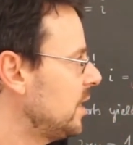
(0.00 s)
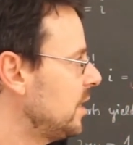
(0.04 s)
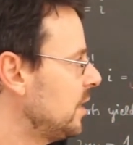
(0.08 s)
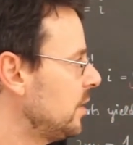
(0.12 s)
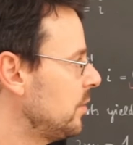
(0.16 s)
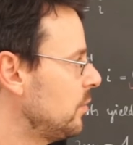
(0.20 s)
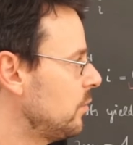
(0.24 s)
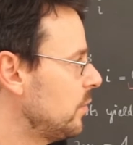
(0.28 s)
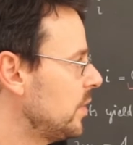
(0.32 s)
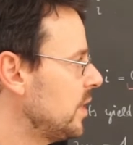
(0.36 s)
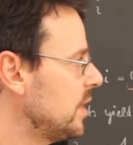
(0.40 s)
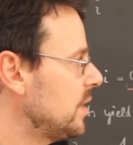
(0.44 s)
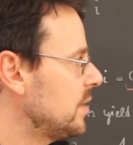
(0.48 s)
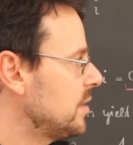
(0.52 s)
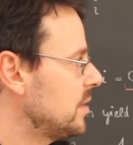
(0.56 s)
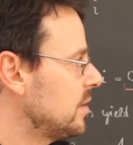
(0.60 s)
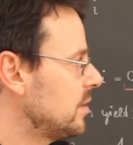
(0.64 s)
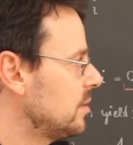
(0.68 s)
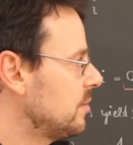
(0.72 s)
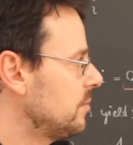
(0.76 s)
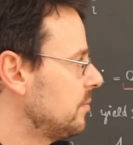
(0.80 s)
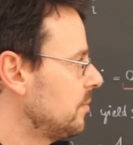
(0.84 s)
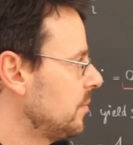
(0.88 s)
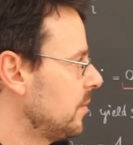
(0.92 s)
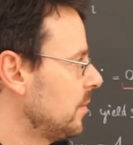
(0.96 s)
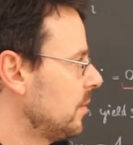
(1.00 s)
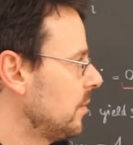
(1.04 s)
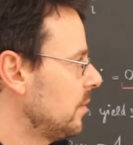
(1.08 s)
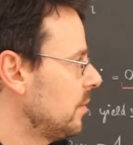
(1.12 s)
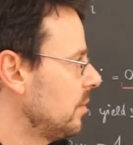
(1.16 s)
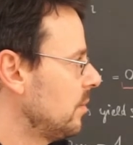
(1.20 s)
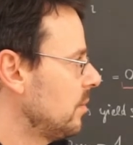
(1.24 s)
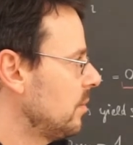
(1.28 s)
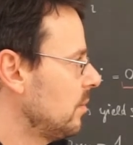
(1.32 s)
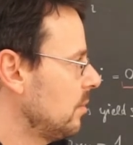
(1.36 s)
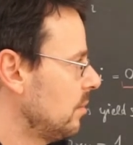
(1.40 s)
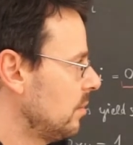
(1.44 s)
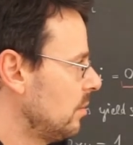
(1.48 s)
degrees,
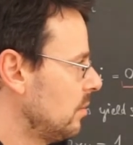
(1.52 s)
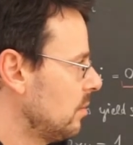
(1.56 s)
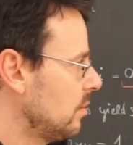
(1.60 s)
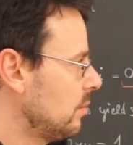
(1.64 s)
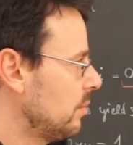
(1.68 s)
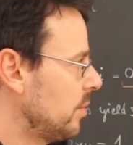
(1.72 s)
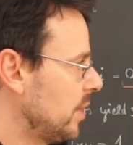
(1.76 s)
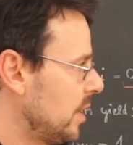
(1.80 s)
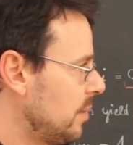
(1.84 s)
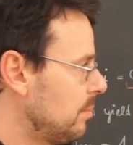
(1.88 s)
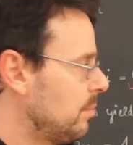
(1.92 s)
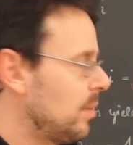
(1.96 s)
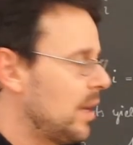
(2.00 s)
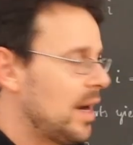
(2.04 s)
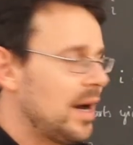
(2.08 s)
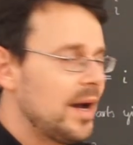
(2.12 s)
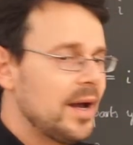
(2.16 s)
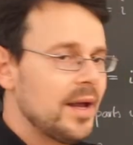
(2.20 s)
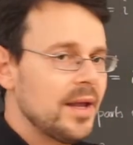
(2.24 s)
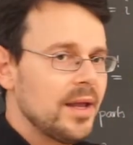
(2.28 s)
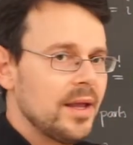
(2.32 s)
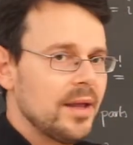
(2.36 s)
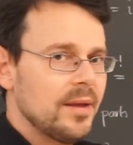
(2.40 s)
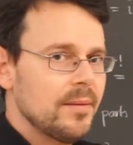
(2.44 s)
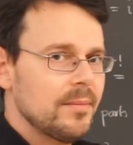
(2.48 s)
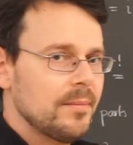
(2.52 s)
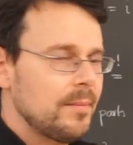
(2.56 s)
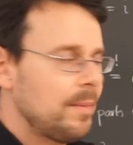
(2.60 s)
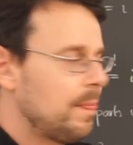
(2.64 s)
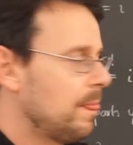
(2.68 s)
or by pi.